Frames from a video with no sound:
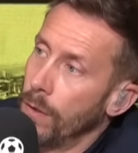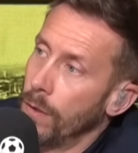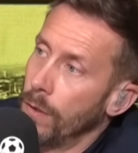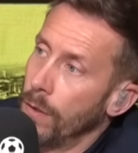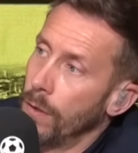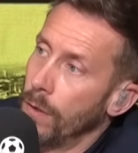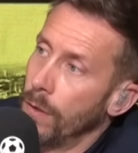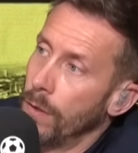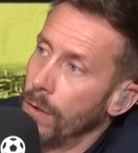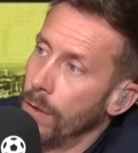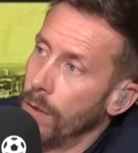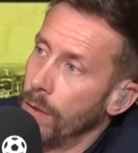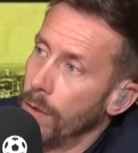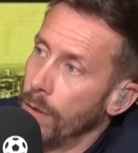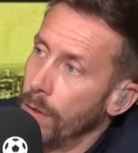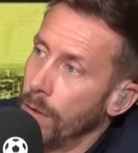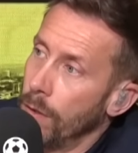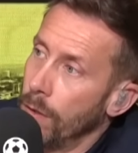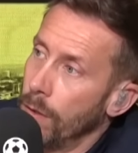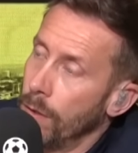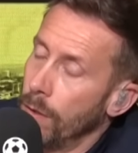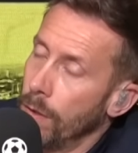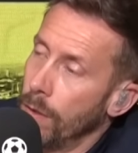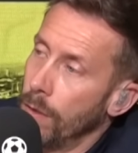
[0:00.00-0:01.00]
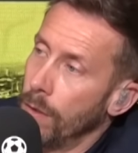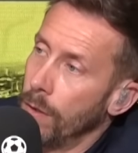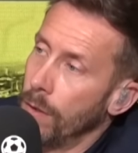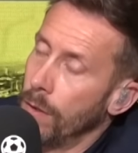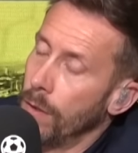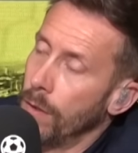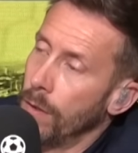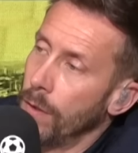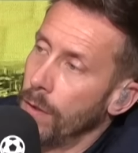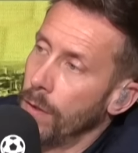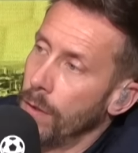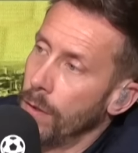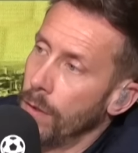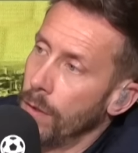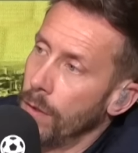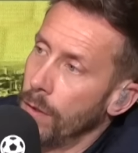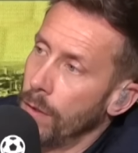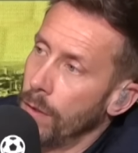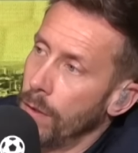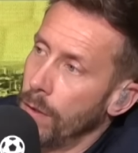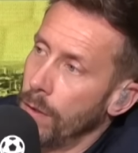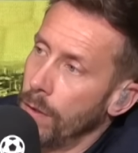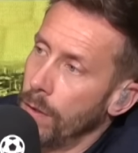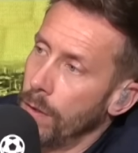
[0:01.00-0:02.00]

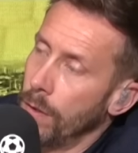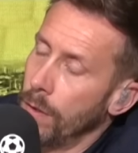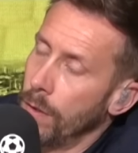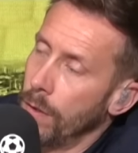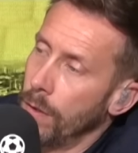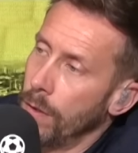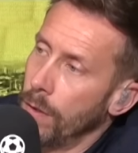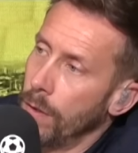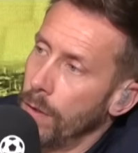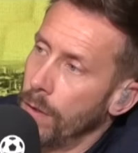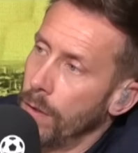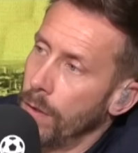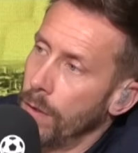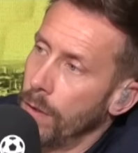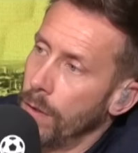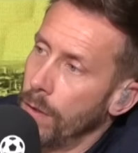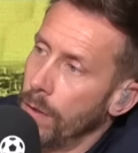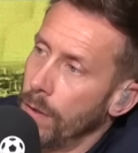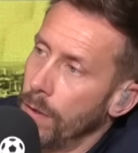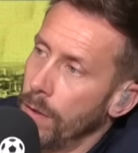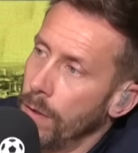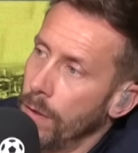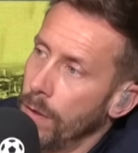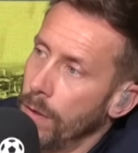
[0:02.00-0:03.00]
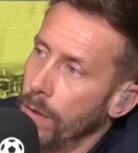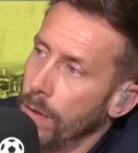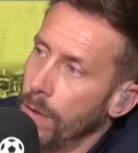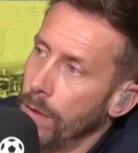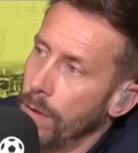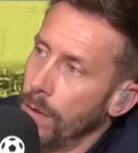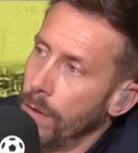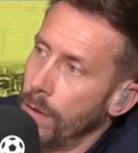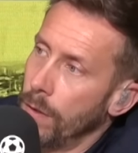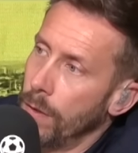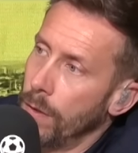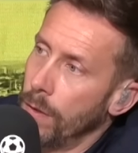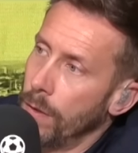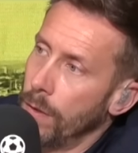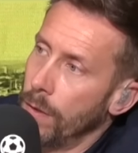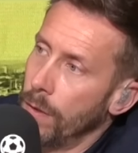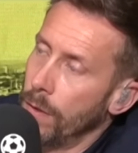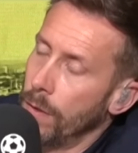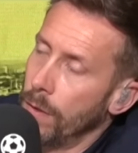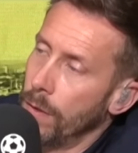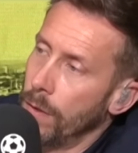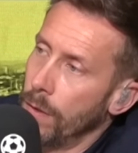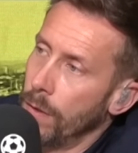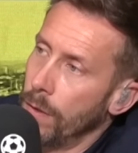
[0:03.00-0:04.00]

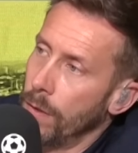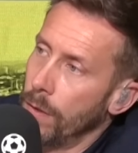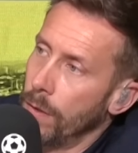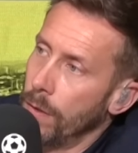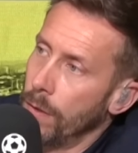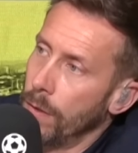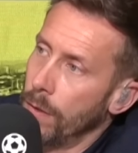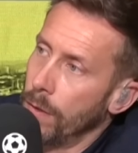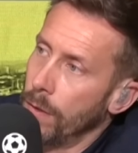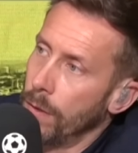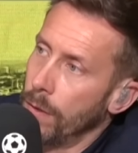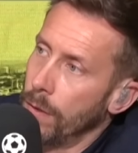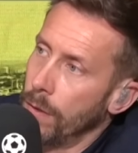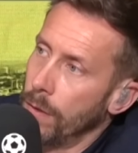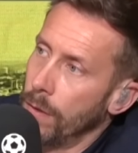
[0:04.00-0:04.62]
This person isn't speaking.